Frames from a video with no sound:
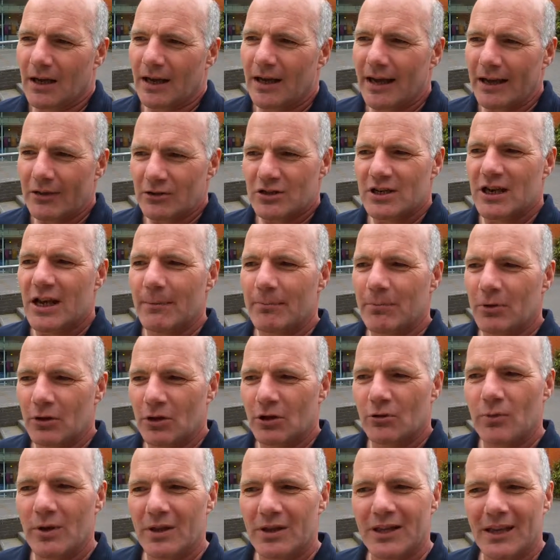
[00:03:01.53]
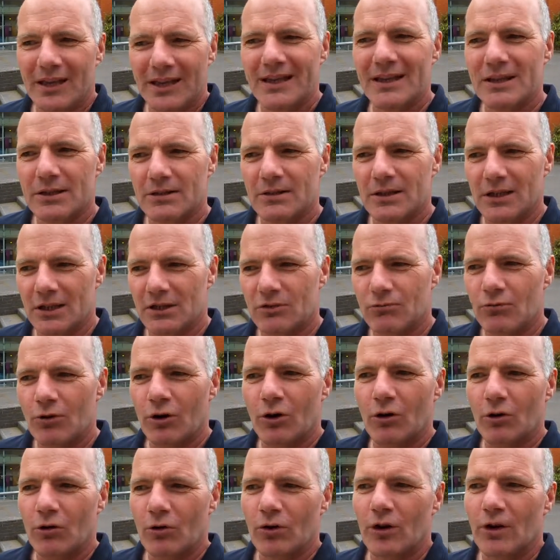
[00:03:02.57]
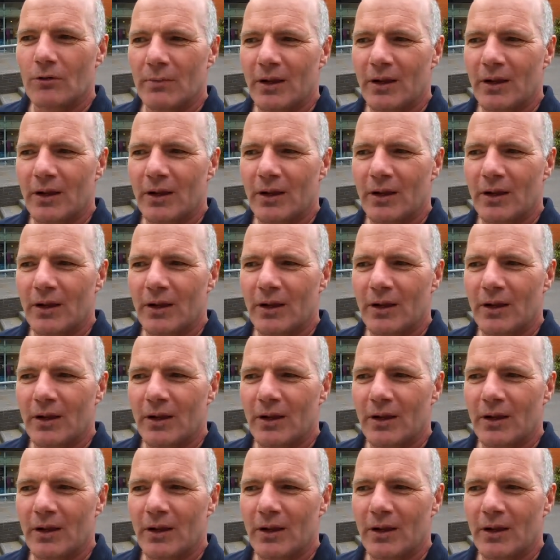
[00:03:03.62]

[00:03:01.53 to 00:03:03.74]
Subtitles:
allows to happen that we think is wrong,